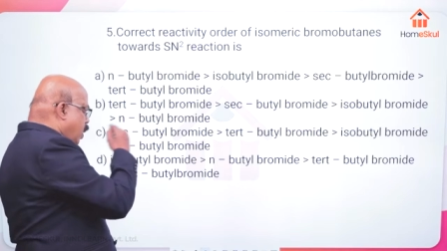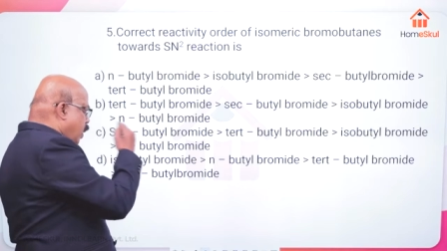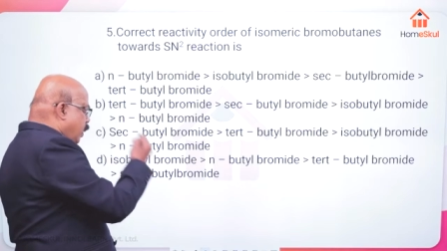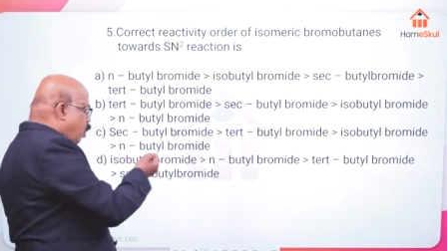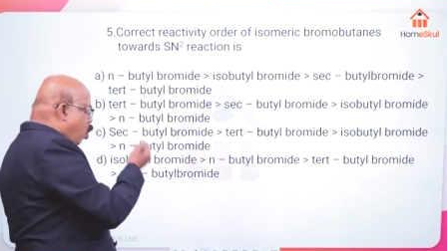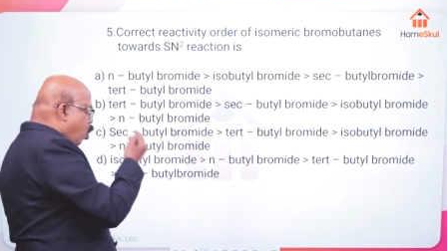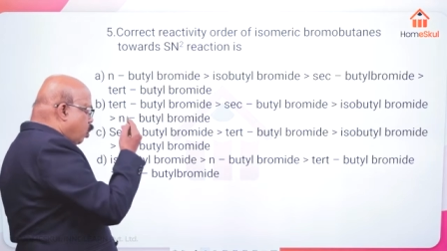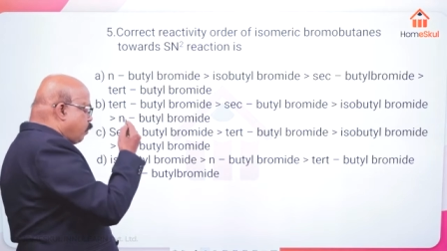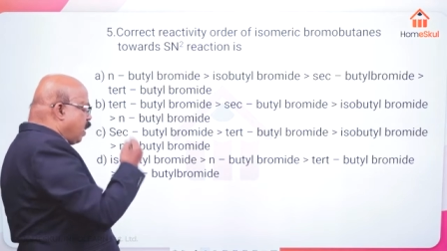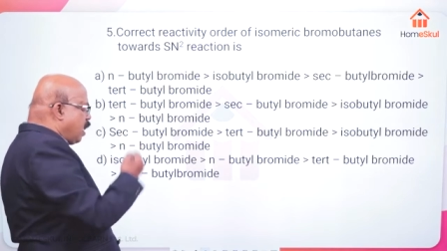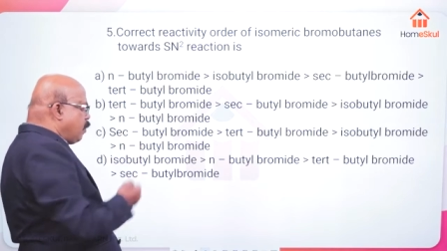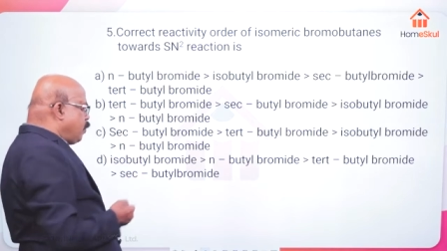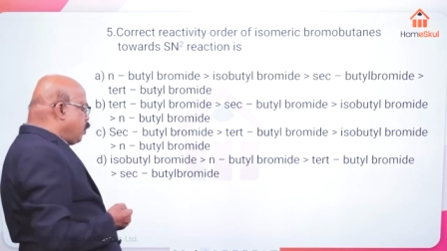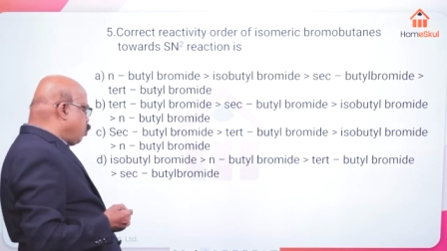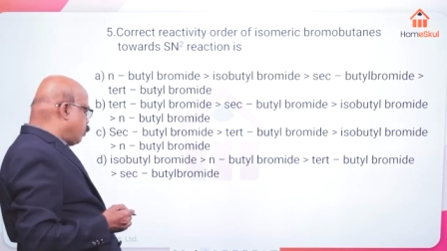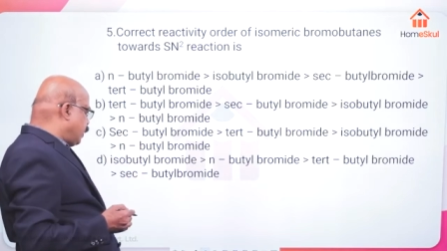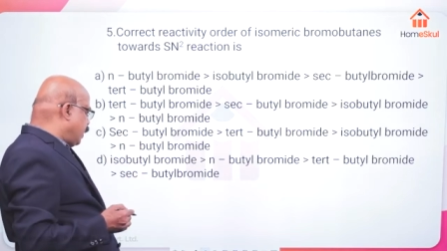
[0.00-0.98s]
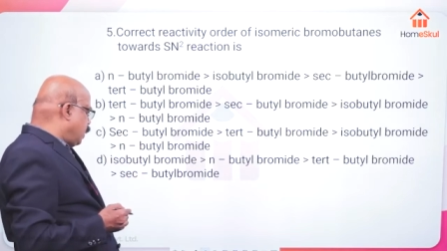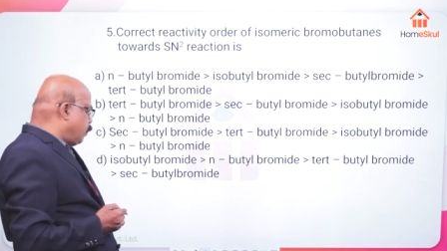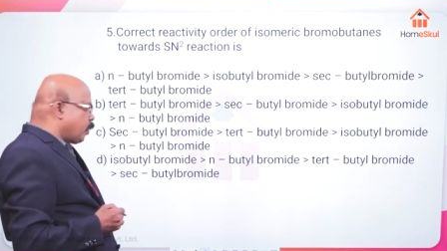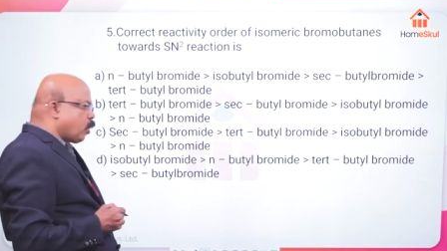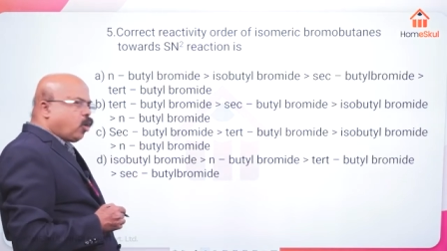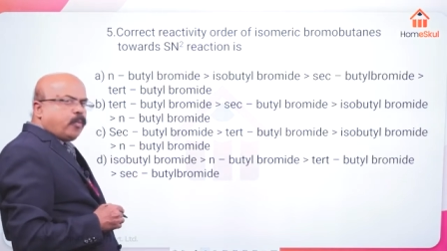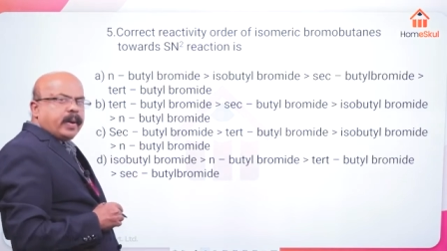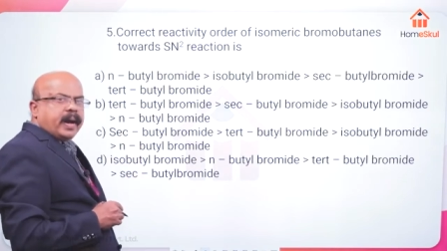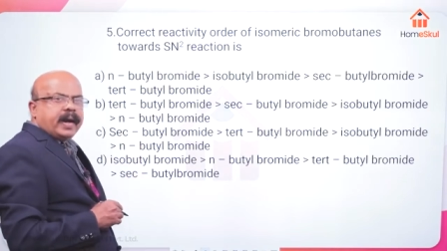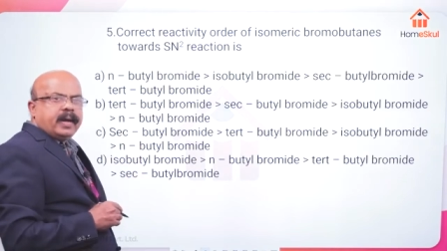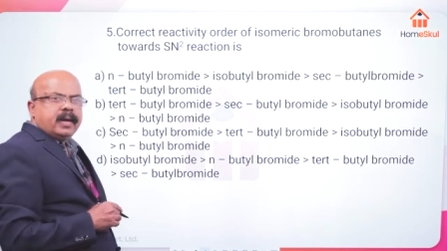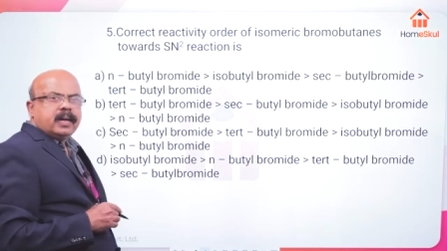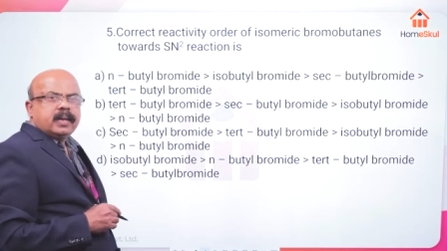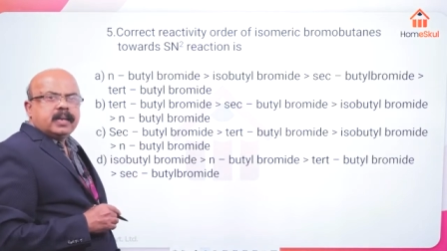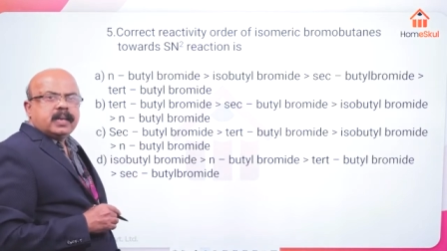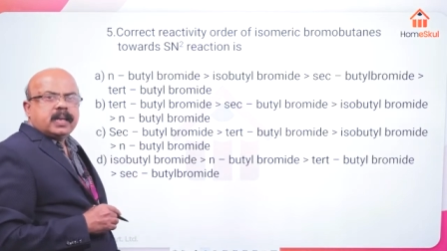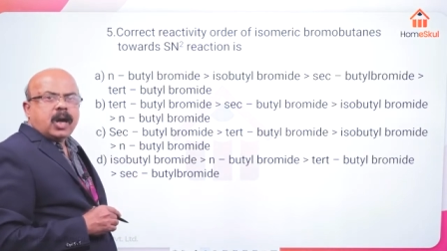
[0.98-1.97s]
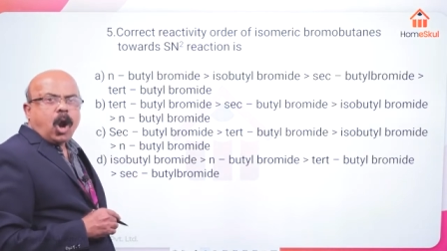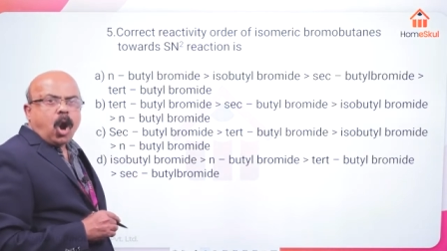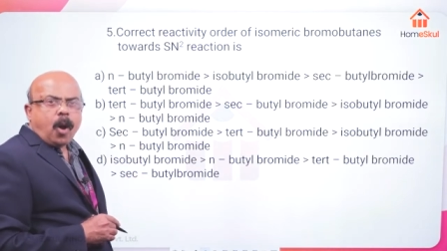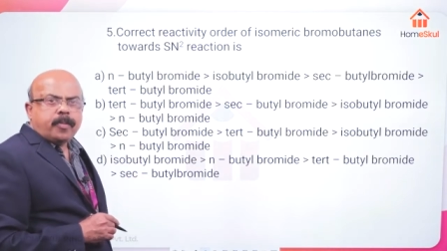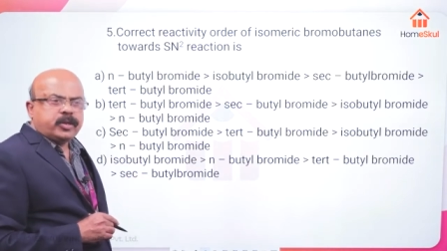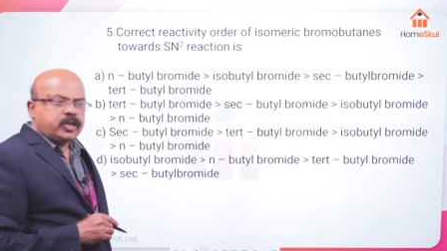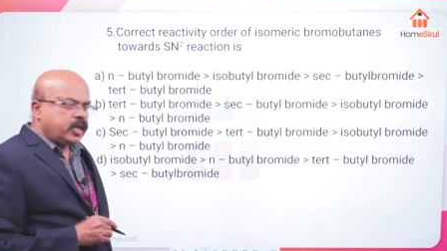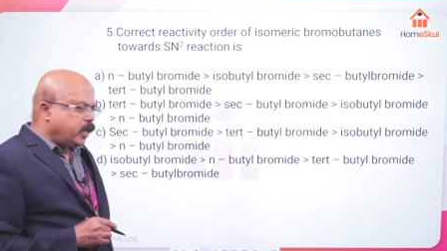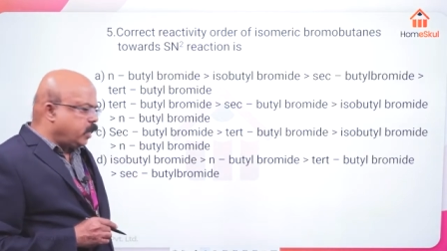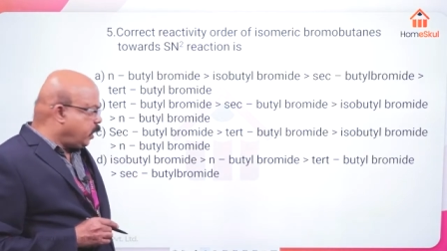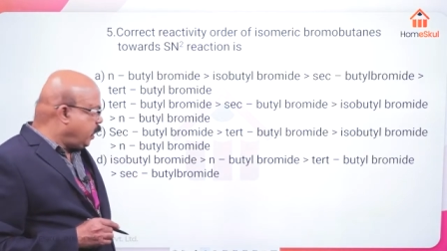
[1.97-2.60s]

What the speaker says: normal butyl bromide. Option